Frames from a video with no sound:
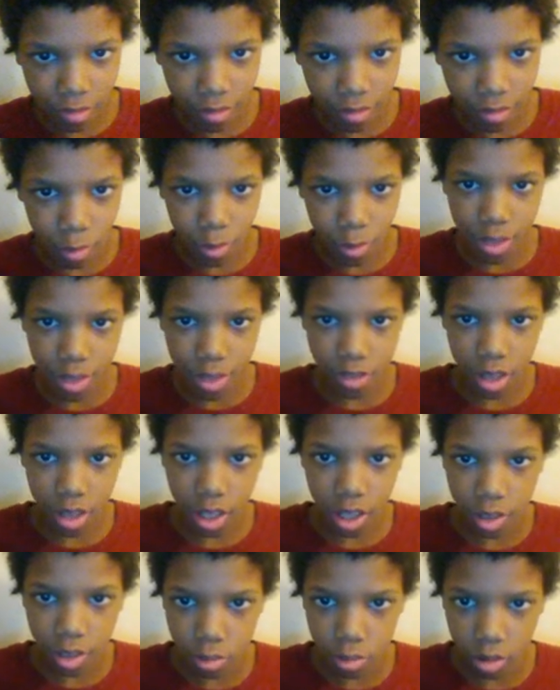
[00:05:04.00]
for no reason.
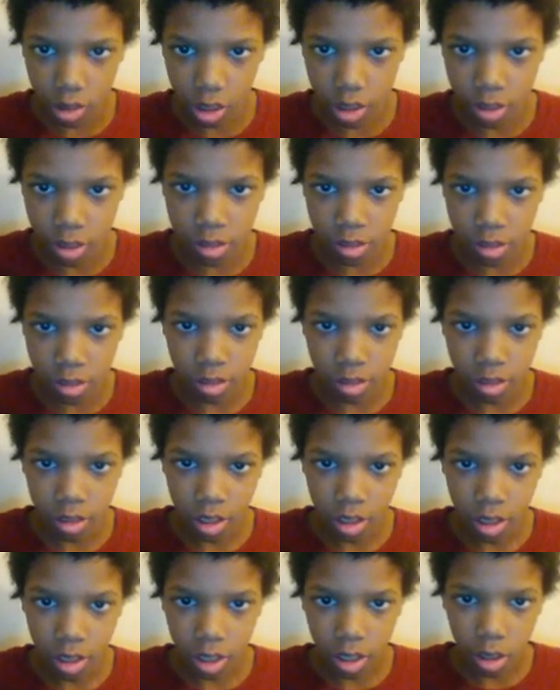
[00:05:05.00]
I just realized.
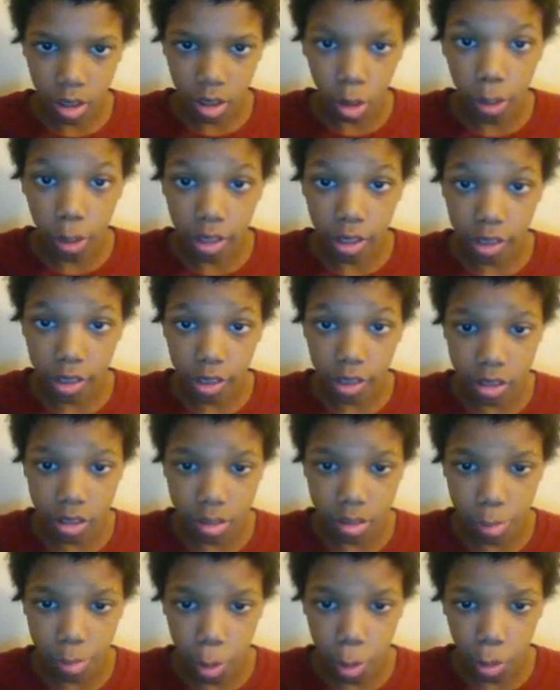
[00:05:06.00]
Oh wait. I need
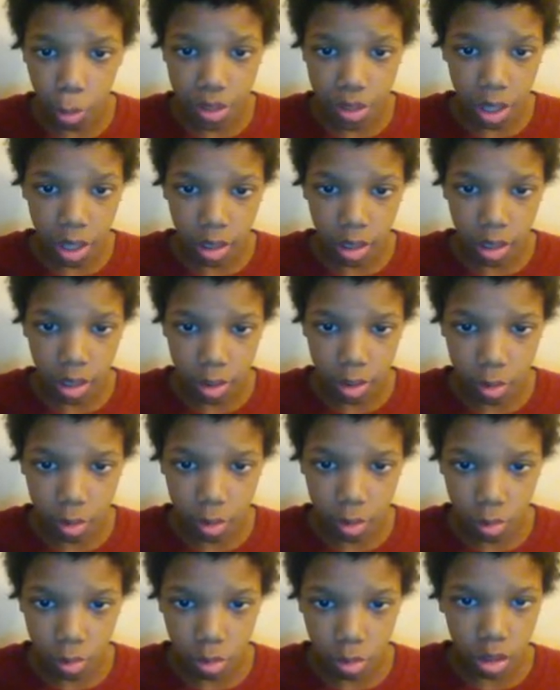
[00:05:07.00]
smelt iron. I just
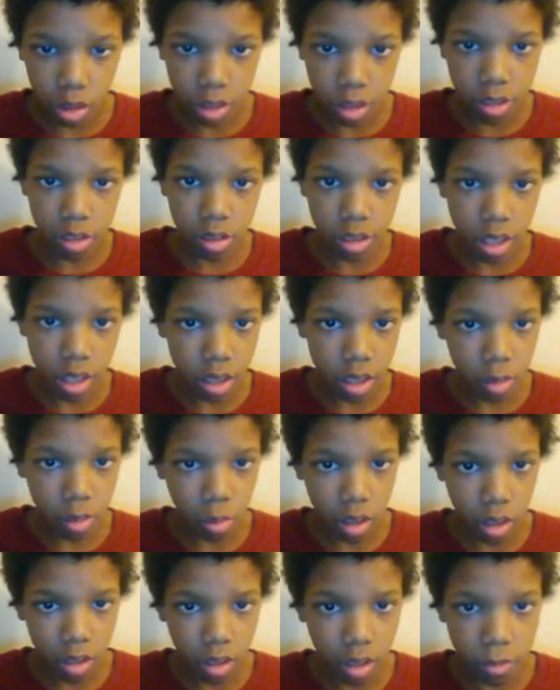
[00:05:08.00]
realized that. That's
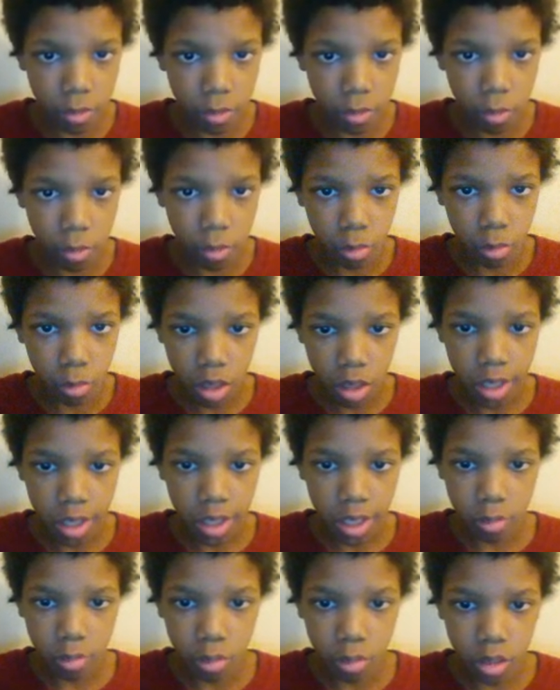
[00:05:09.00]
what I have to do.
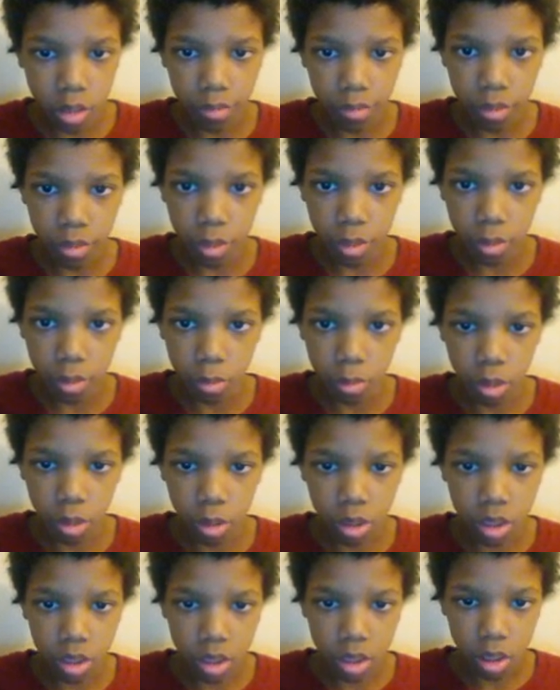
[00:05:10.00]
That's what I have to do.
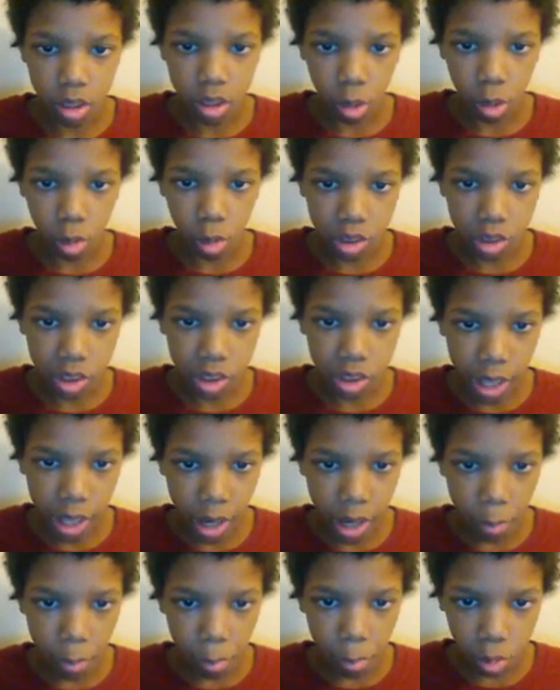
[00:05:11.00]
Holy
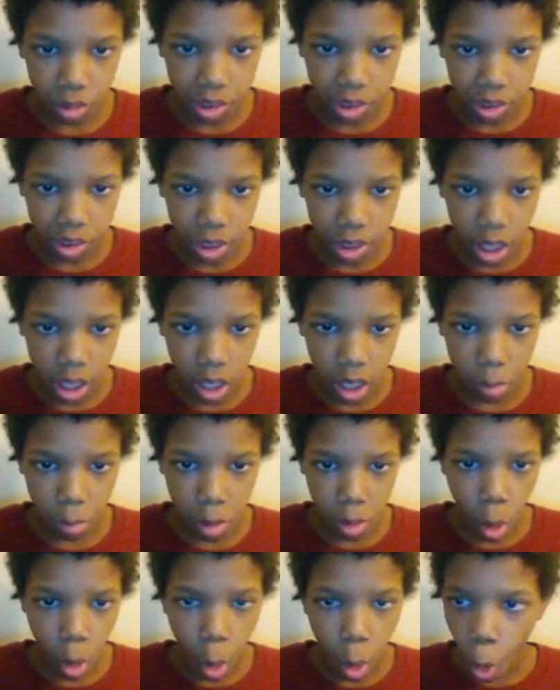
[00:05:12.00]
stab. Holy stab.
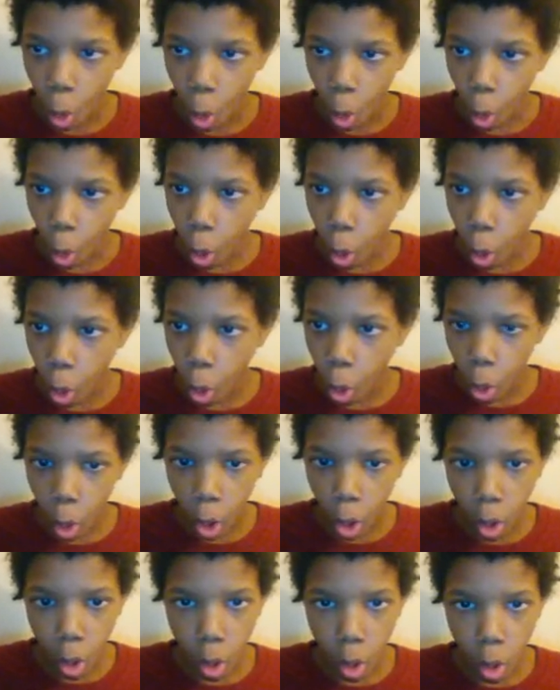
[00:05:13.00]

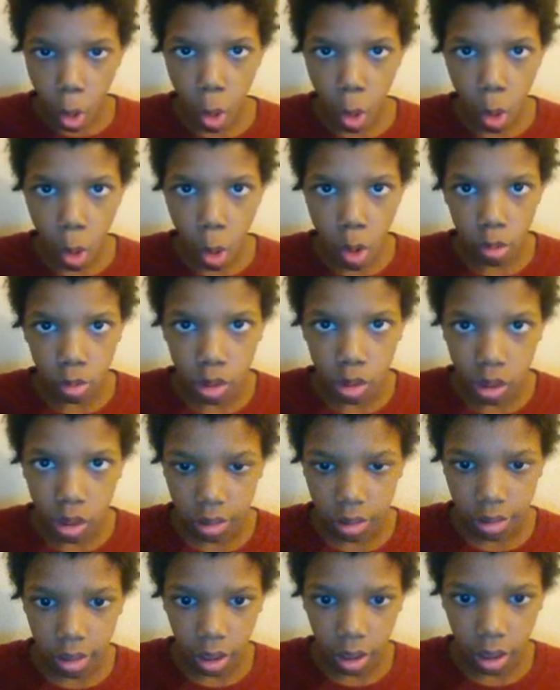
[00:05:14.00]
Oh, don't look
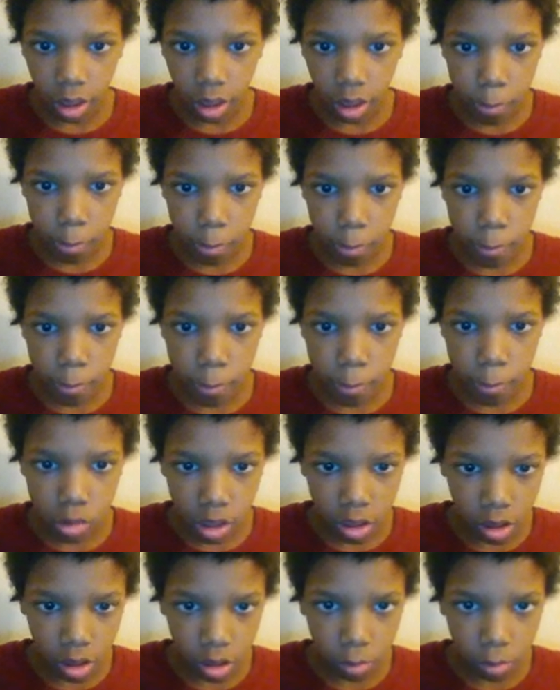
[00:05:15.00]
at the timer. Don't look at
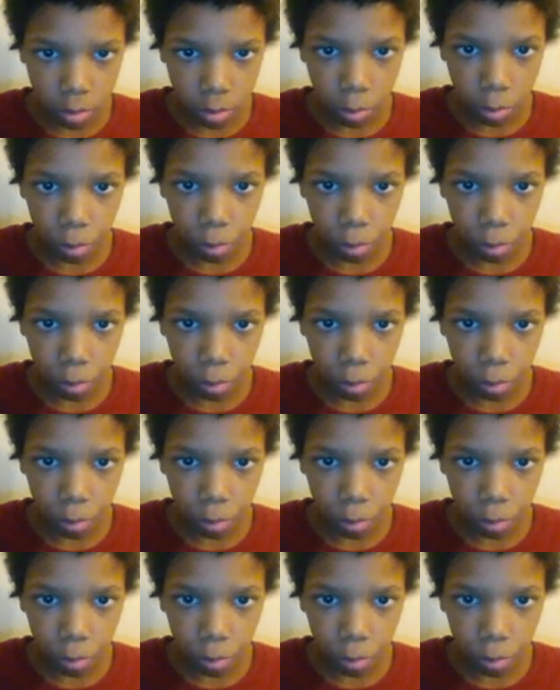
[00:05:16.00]
the timer.